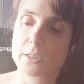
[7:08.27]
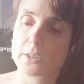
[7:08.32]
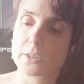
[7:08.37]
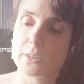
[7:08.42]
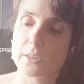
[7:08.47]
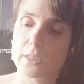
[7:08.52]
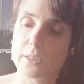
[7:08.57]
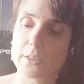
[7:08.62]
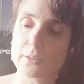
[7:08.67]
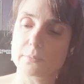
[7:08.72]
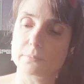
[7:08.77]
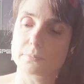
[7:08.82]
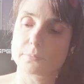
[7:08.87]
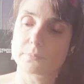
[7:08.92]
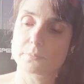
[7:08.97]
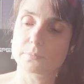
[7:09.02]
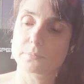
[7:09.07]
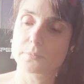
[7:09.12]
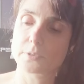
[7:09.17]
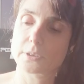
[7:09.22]
It's like
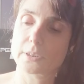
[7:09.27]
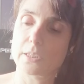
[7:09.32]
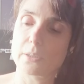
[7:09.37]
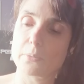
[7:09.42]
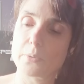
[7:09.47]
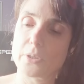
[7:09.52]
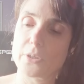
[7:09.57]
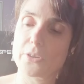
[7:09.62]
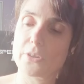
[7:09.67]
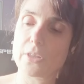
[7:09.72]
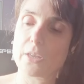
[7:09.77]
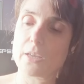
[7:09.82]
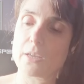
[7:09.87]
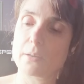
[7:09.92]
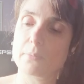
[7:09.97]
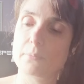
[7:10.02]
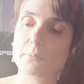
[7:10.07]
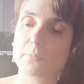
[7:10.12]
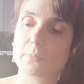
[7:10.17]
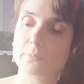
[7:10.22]
it's like with
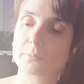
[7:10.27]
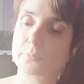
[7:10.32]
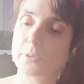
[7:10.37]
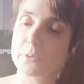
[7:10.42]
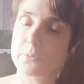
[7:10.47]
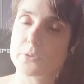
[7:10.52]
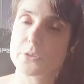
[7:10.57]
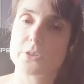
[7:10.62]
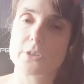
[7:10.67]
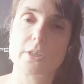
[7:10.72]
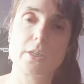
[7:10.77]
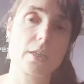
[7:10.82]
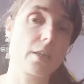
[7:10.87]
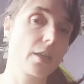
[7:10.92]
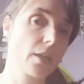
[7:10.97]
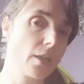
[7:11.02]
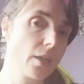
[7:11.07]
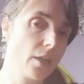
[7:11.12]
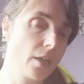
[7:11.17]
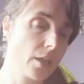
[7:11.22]
them, there was
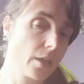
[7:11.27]
the